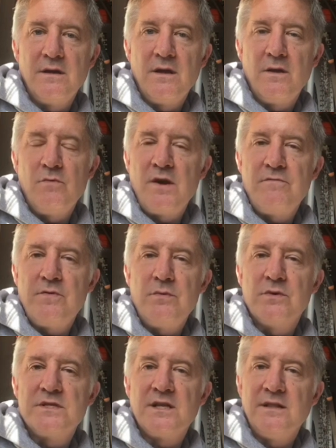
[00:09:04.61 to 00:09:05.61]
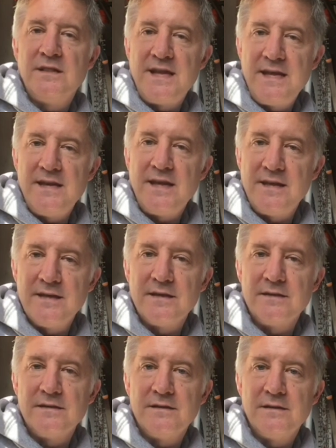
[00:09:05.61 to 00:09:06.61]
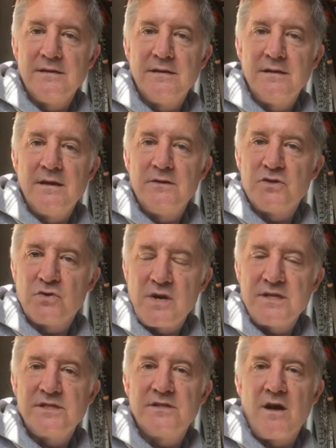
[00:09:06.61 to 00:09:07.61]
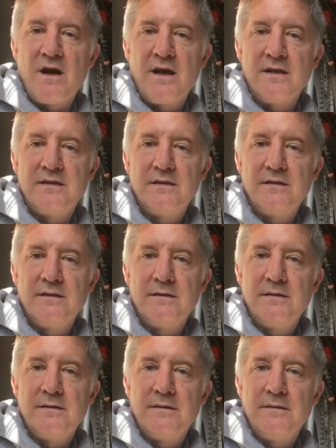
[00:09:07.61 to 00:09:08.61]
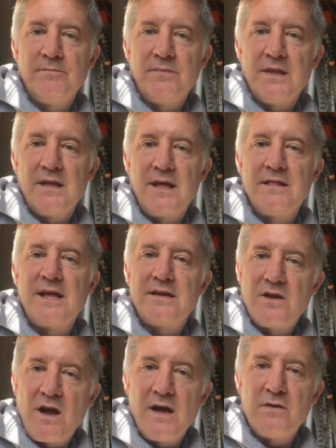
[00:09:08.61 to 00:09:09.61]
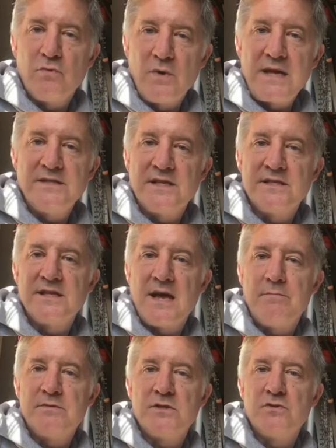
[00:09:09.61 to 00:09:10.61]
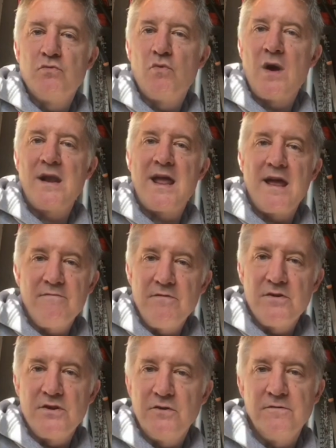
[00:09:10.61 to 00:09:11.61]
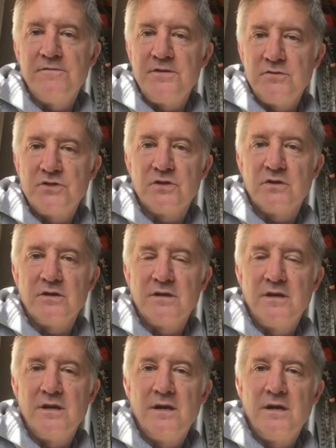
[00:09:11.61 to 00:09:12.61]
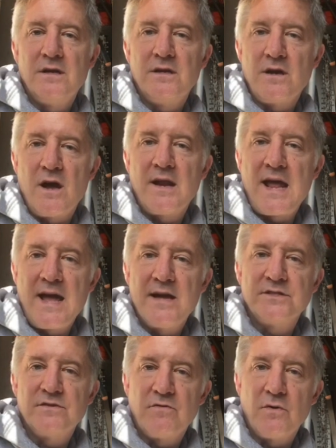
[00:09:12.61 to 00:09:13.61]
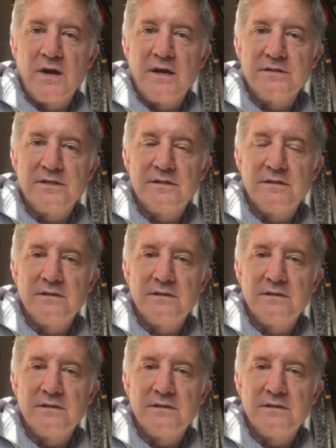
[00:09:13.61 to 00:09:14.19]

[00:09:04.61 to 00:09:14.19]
What if we were to lean in, trust God, and let God raise us up to whatever new future God has for us?